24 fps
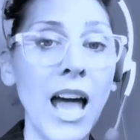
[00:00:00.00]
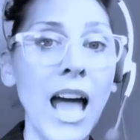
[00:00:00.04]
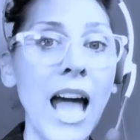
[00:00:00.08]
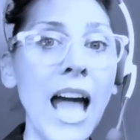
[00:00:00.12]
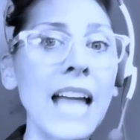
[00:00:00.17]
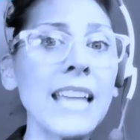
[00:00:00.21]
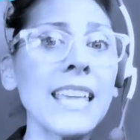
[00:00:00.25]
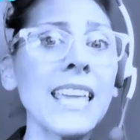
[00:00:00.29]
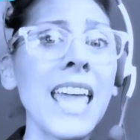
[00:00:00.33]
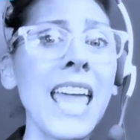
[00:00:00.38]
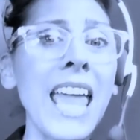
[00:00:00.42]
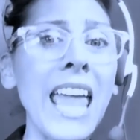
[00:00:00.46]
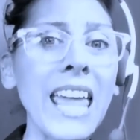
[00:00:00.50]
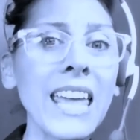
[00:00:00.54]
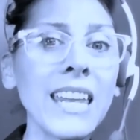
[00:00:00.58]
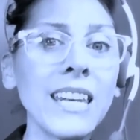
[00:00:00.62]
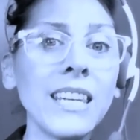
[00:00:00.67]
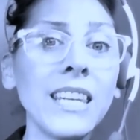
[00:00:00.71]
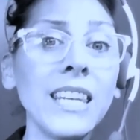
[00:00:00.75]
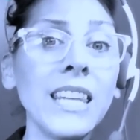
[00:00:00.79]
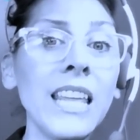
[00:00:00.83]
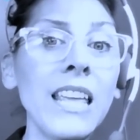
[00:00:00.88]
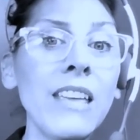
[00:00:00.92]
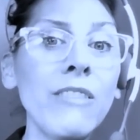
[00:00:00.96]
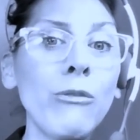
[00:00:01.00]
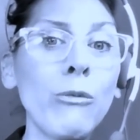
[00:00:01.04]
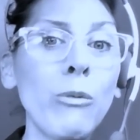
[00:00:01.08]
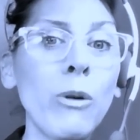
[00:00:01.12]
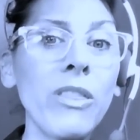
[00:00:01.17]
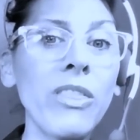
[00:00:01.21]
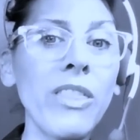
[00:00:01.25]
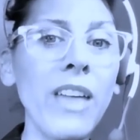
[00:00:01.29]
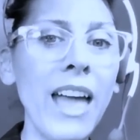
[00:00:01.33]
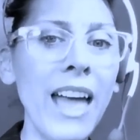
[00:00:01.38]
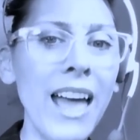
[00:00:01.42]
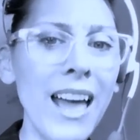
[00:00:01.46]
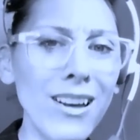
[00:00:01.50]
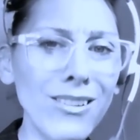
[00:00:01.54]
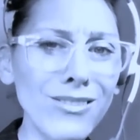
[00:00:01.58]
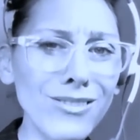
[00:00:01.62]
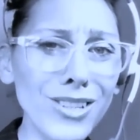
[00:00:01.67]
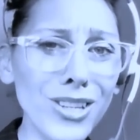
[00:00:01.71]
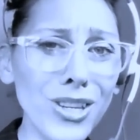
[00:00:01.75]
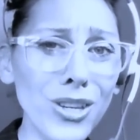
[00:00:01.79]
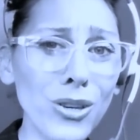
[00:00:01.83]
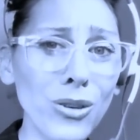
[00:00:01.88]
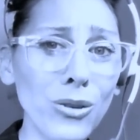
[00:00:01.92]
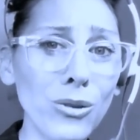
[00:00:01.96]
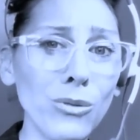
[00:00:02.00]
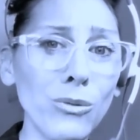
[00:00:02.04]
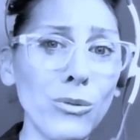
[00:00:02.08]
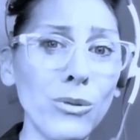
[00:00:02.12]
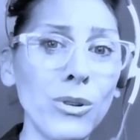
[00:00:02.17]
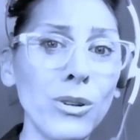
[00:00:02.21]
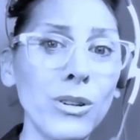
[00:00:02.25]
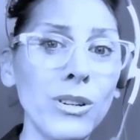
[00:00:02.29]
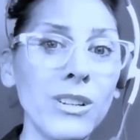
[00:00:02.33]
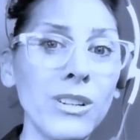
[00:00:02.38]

I can't live without you.